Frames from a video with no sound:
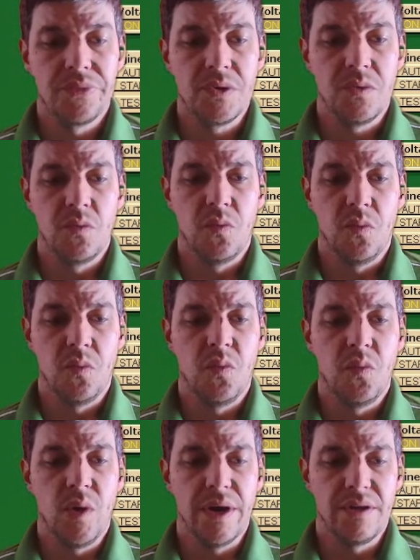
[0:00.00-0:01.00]

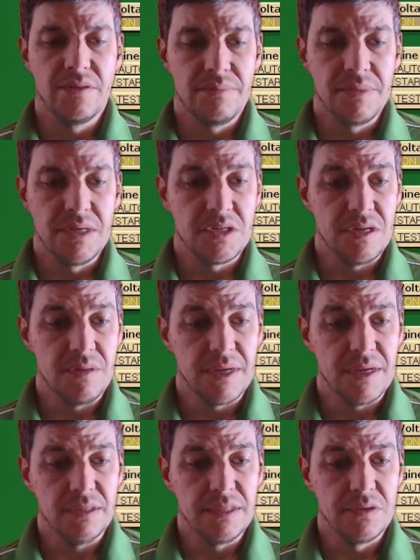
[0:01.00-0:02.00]
One of them is
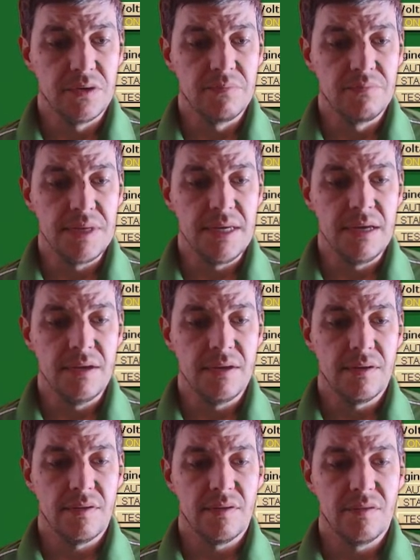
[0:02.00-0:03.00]
typically going to be
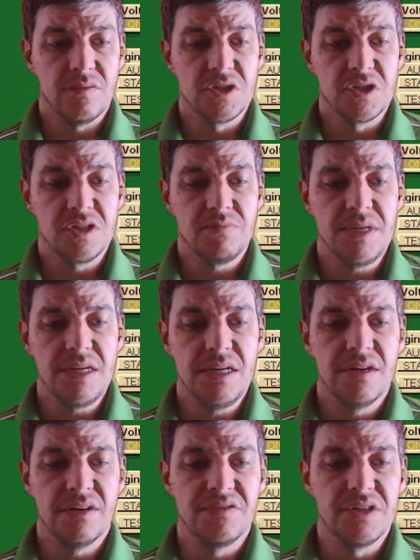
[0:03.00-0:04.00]
the
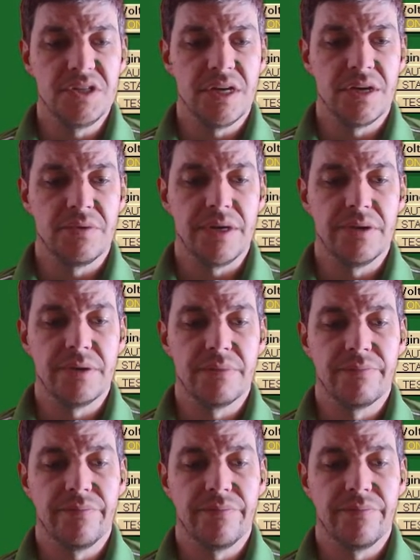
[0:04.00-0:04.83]
speed of the generator.